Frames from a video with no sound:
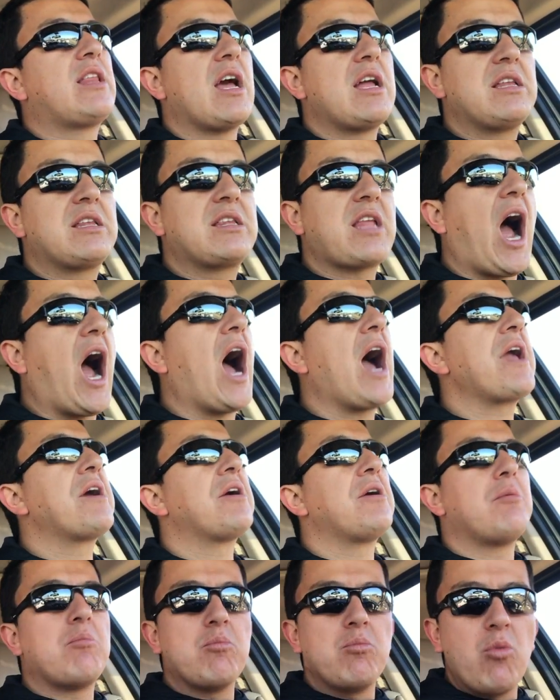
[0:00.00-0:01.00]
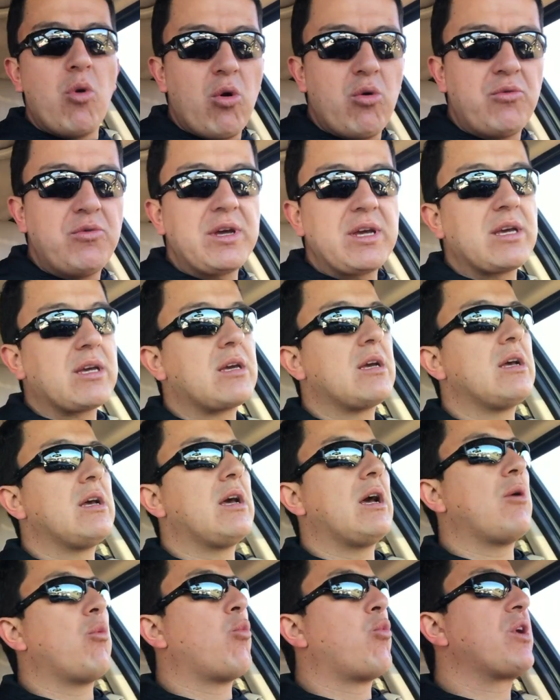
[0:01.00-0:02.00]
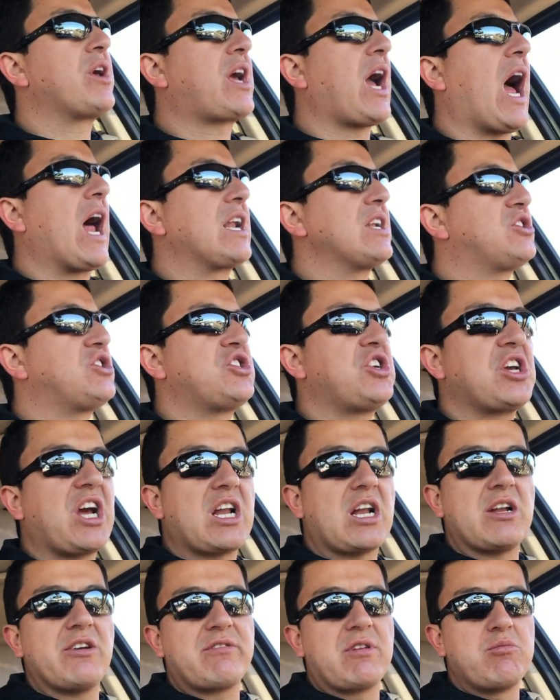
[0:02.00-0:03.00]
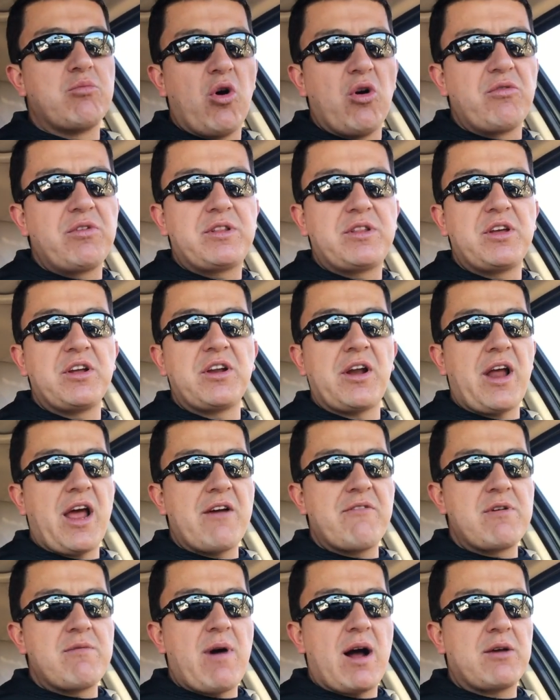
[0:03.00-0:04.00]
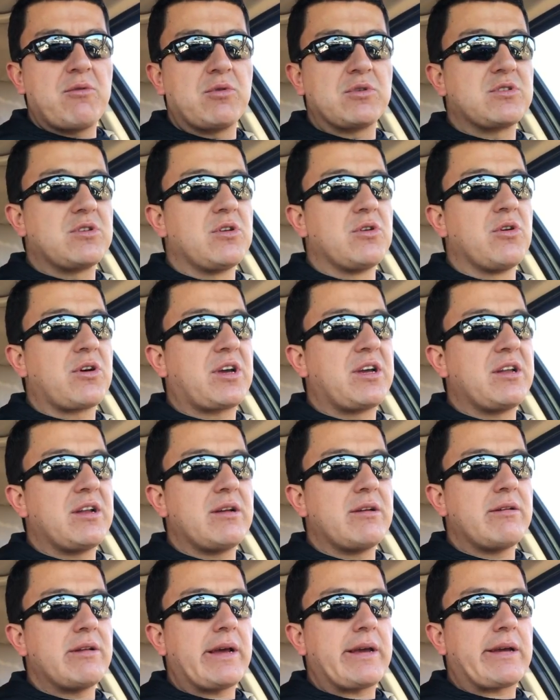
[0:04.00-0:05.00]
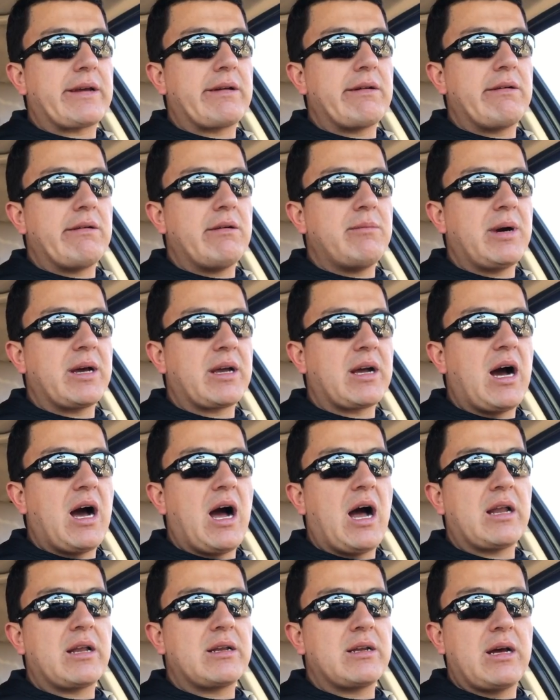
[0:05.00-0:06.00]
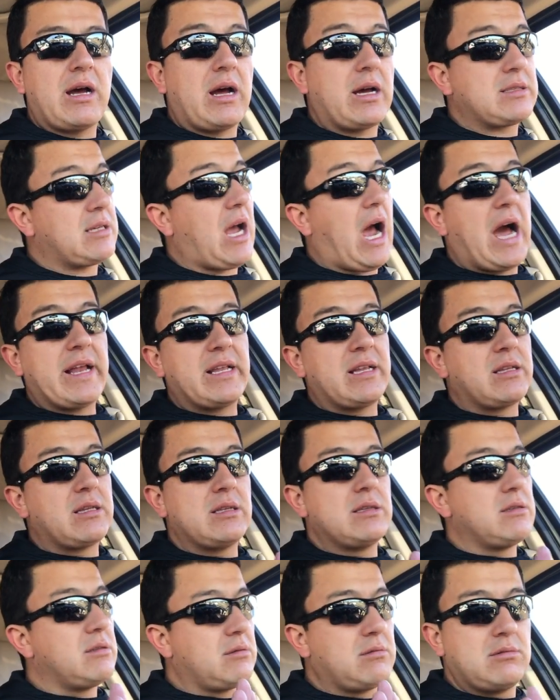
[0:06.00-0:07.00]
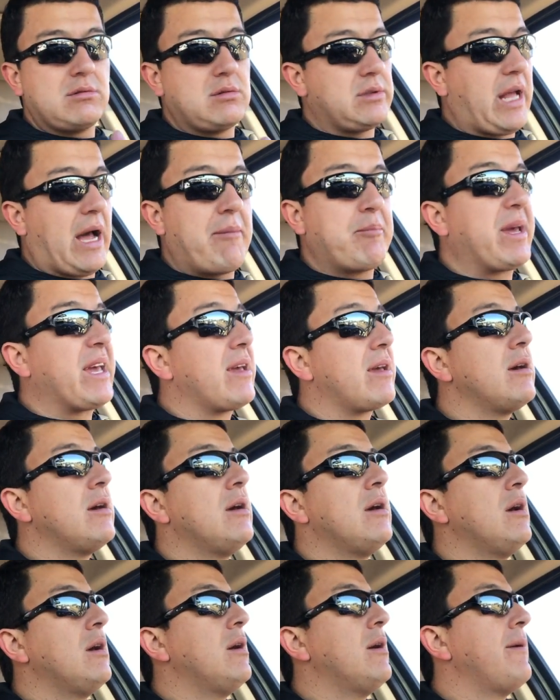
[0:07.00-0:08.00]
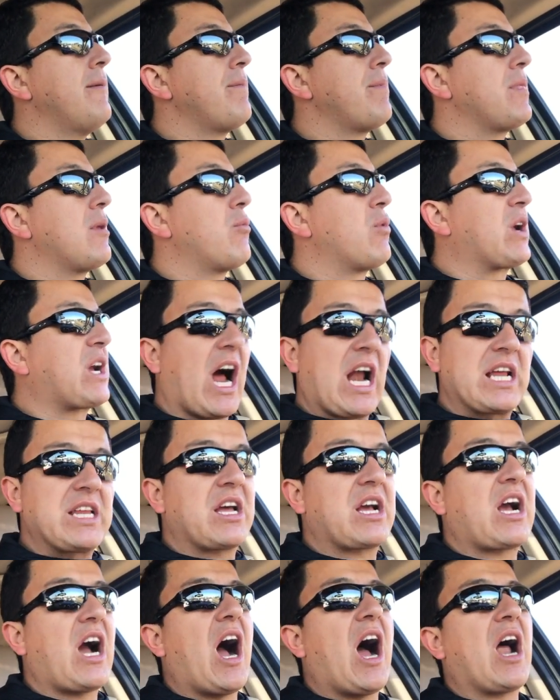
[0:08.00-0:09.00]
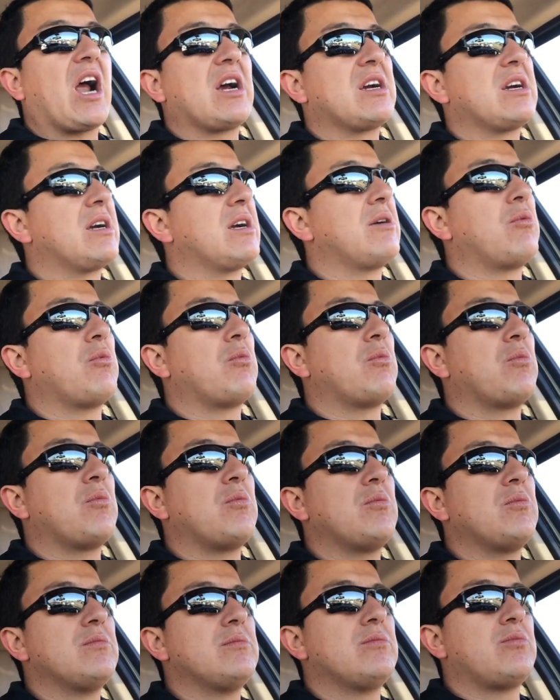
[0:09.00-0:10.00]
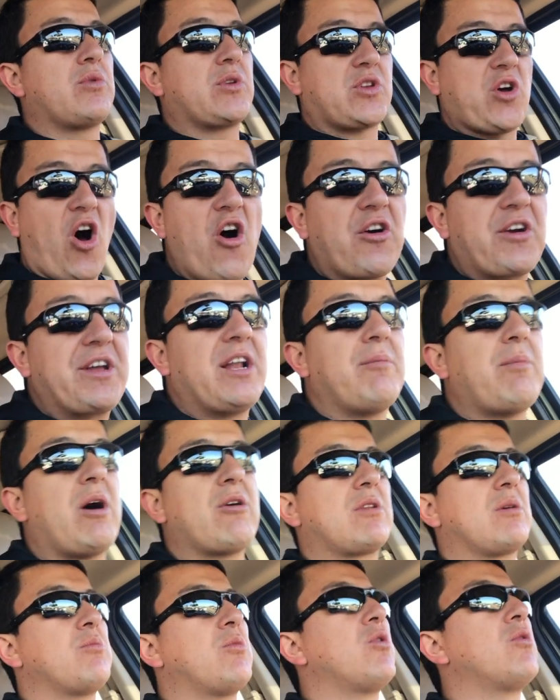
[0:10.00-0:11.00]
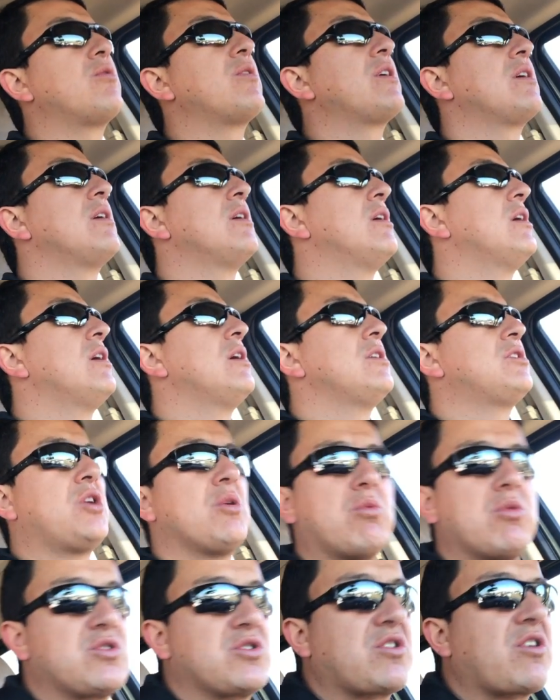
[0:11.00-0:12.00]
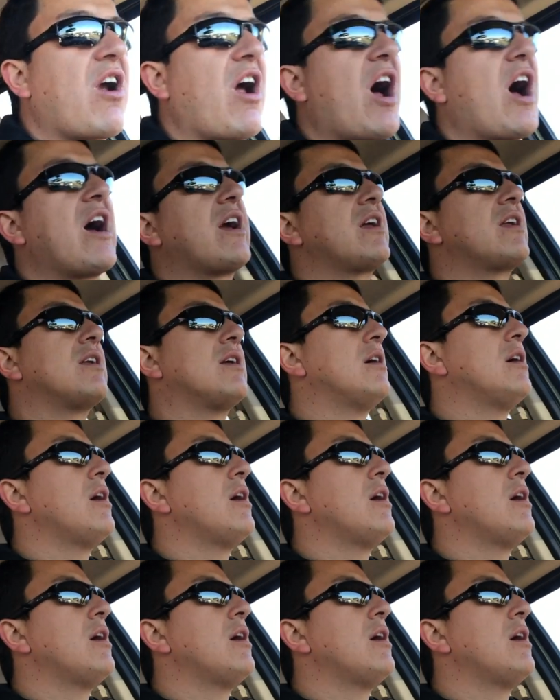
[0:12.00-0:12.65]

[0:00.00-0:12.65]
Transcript: the entire movie we got she got out of the movie theater. Everybody was looking at uh, like, oh my god. I said, I, not me. We got in the car. We are talking about the movie. She was crying.